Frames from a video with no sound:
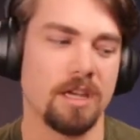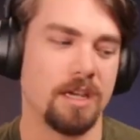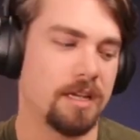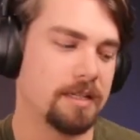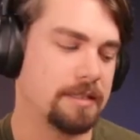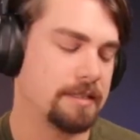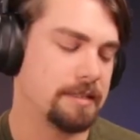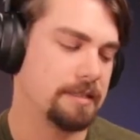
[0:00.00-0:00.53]

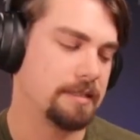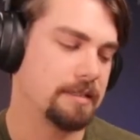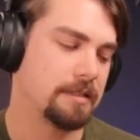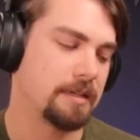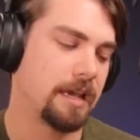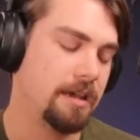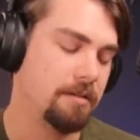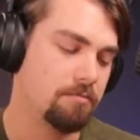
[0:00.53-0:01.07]

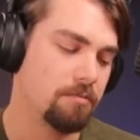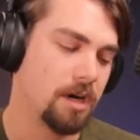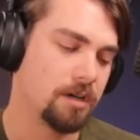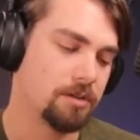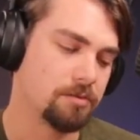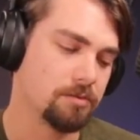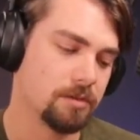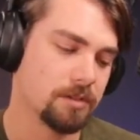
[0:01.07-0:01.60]
it's 8
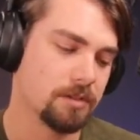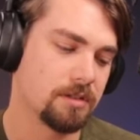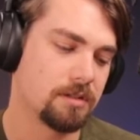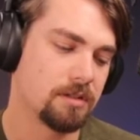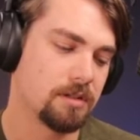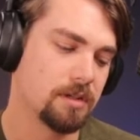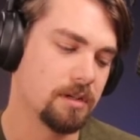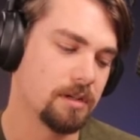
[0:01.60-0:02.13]

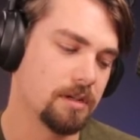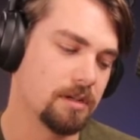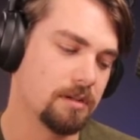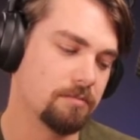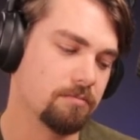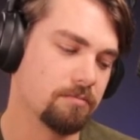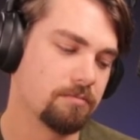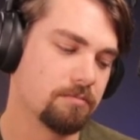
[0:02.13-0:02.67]
modules,
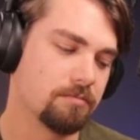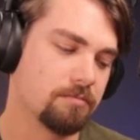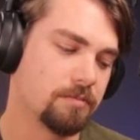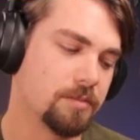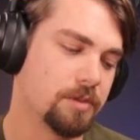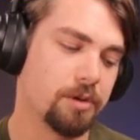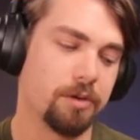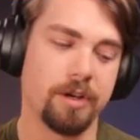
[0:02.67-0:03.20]

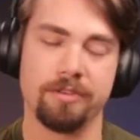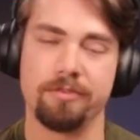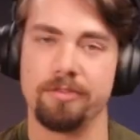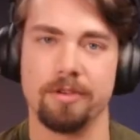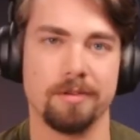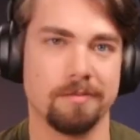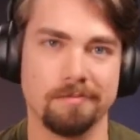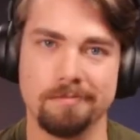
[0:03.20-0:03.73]
going
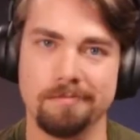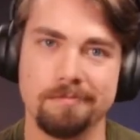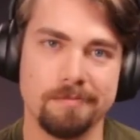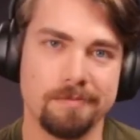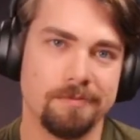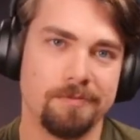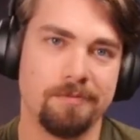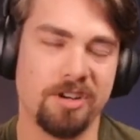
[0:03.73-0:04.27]
from
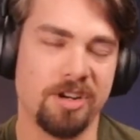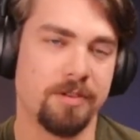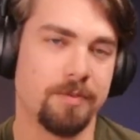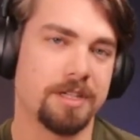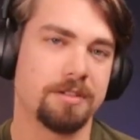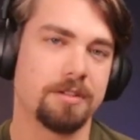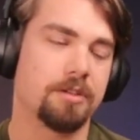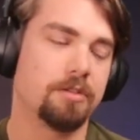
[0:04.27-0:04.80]
very
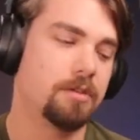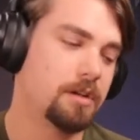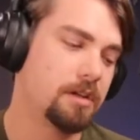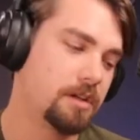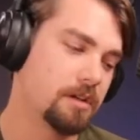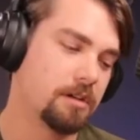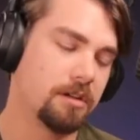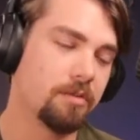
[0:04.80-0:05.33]
basic
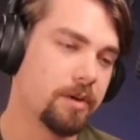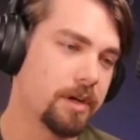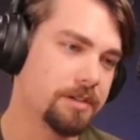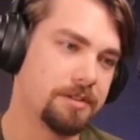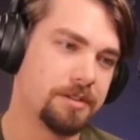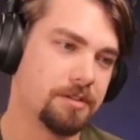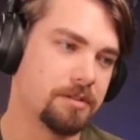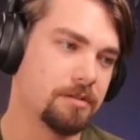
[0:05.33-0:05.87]
Unity all the way
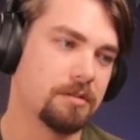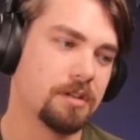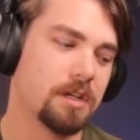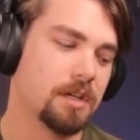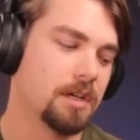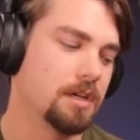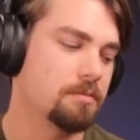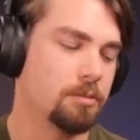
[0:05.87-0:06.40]
to
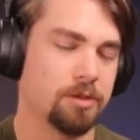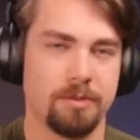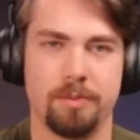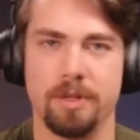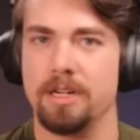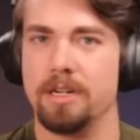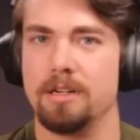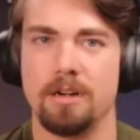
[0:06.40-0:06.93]

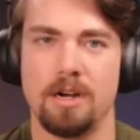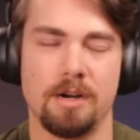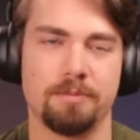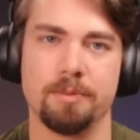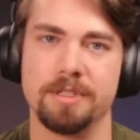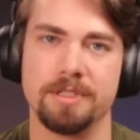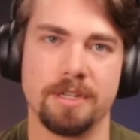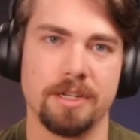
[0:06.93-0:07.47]
multiplayer
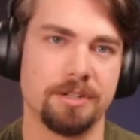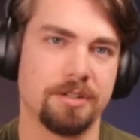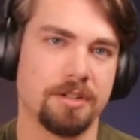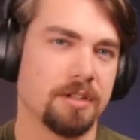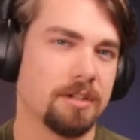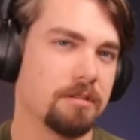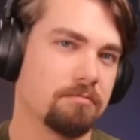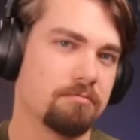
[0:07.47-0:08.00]

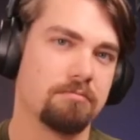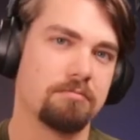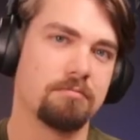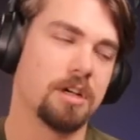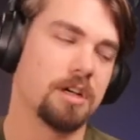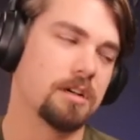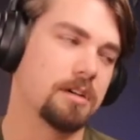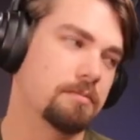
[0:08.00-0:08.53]
optimization,
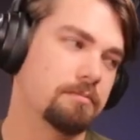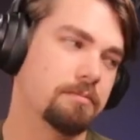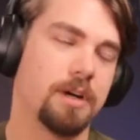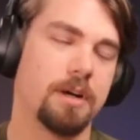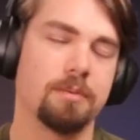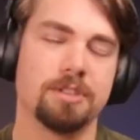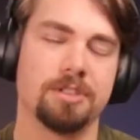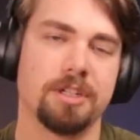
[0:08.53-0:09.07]

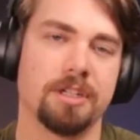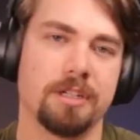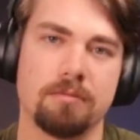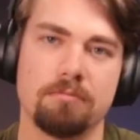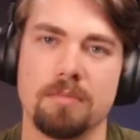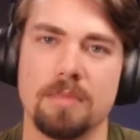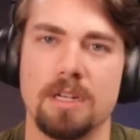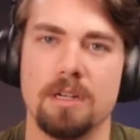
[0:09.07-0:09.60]

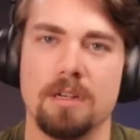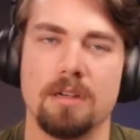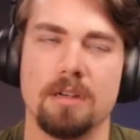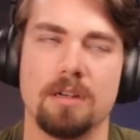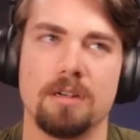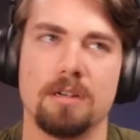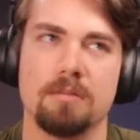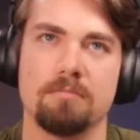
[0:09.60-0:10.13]
publishing,
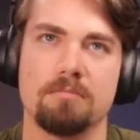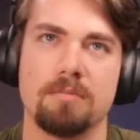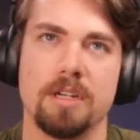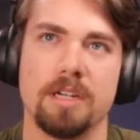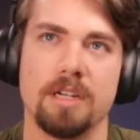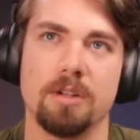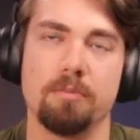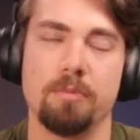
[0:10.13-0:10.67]

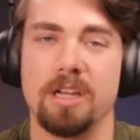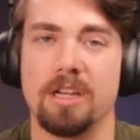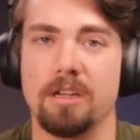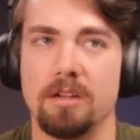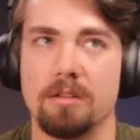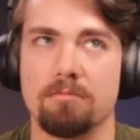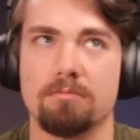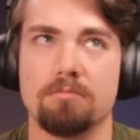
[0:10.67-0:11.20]
and
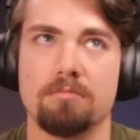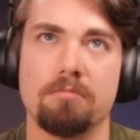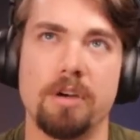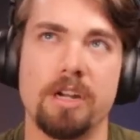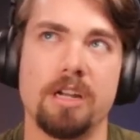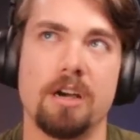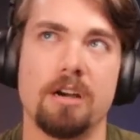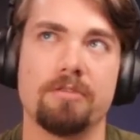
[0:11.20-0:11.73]
making
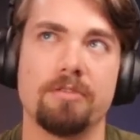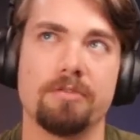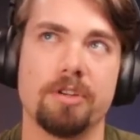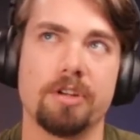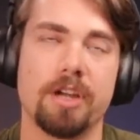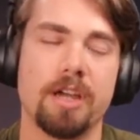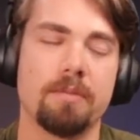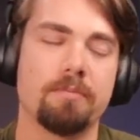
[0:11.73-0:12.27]
money off of
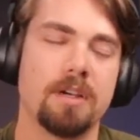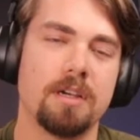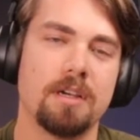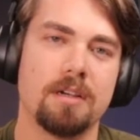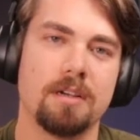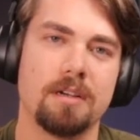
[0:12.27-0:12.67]
your game,